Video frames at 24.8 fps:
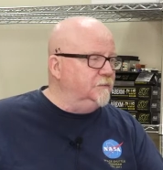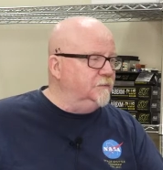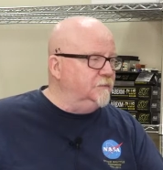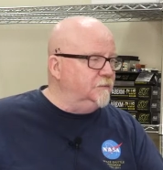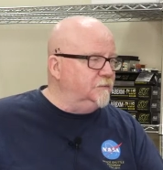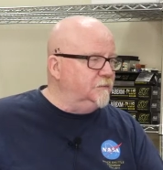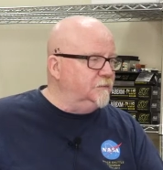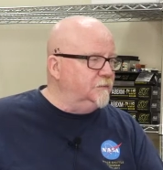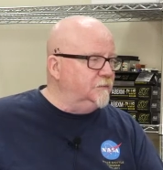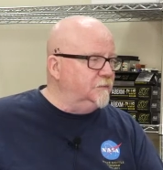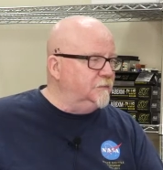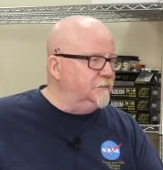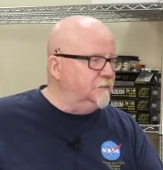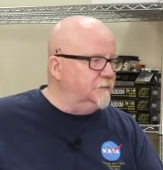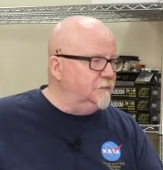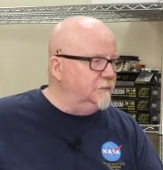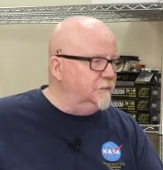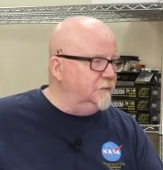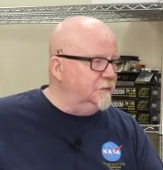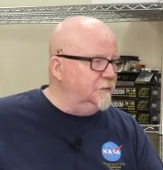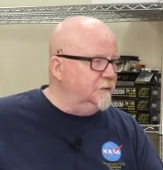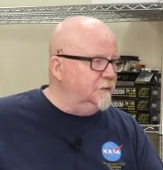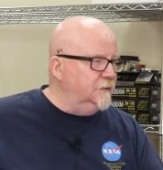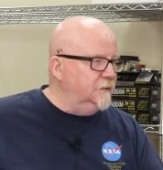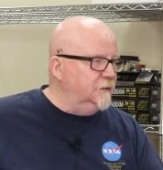
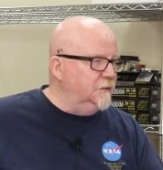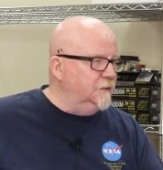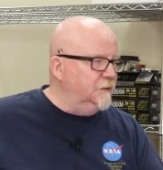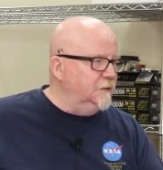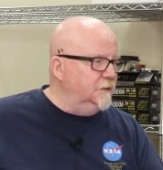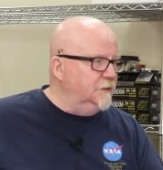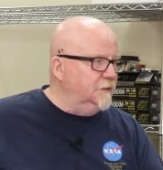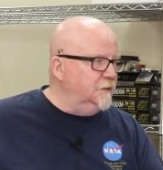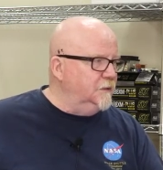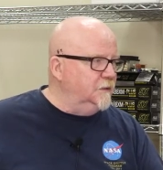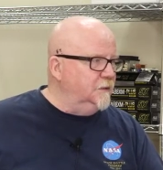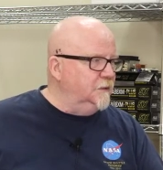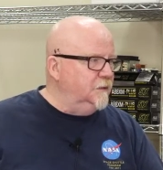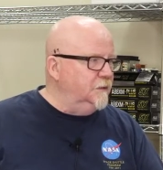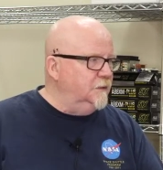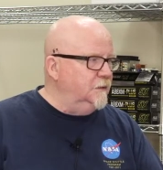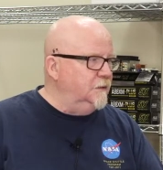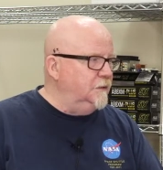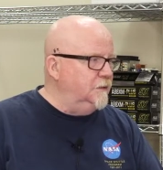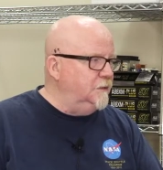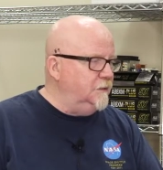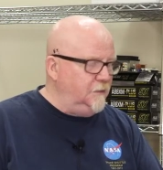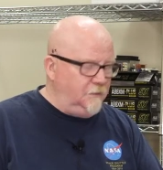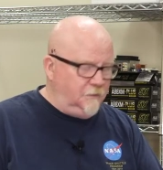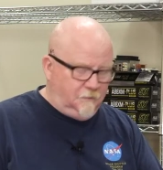
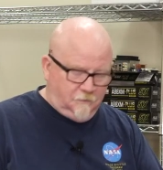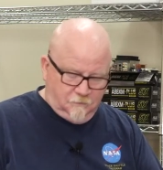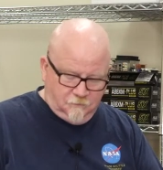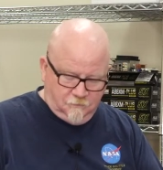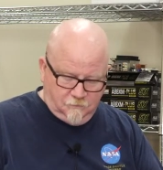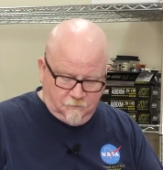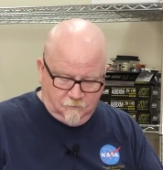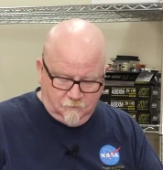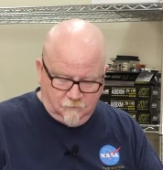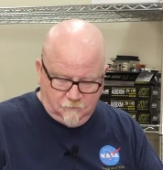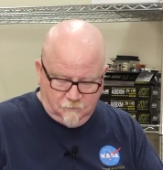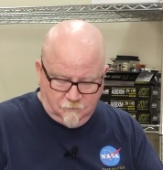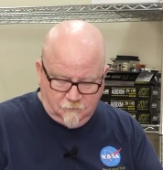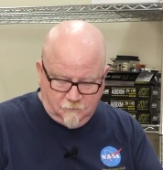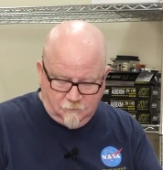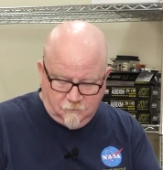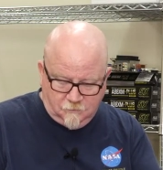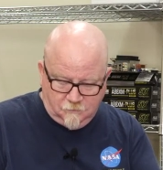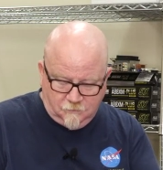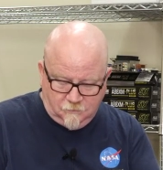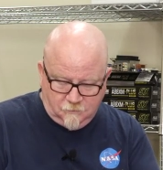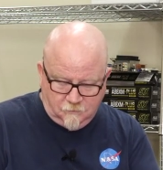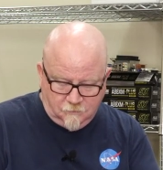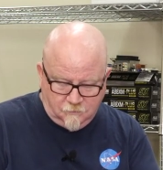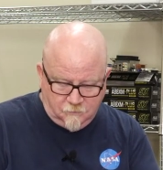
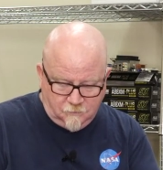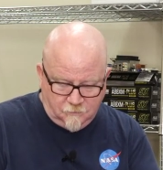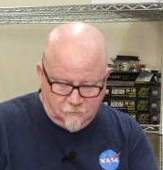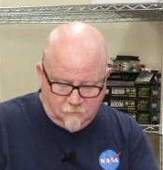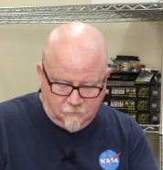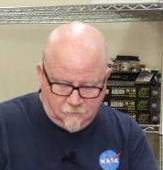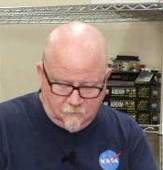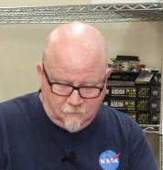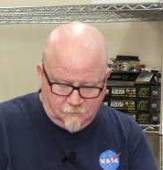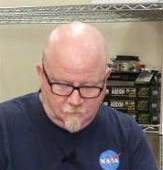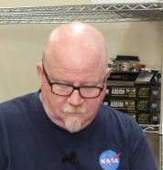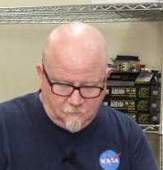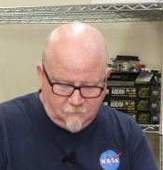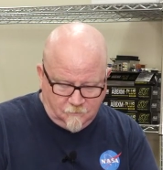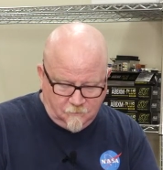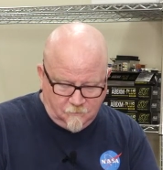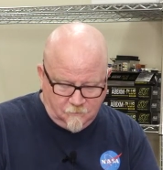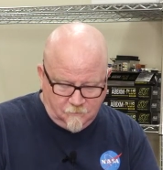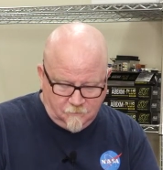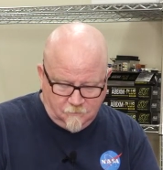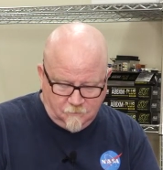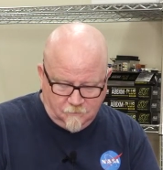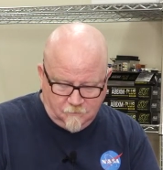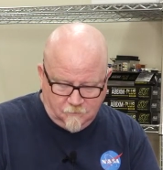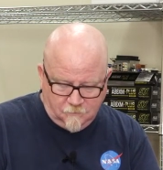
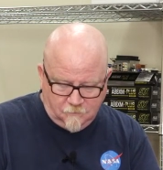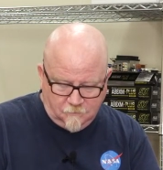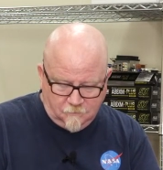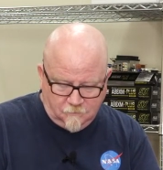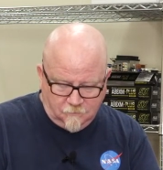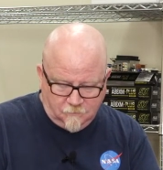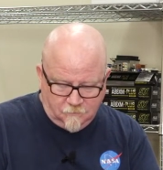[no speech]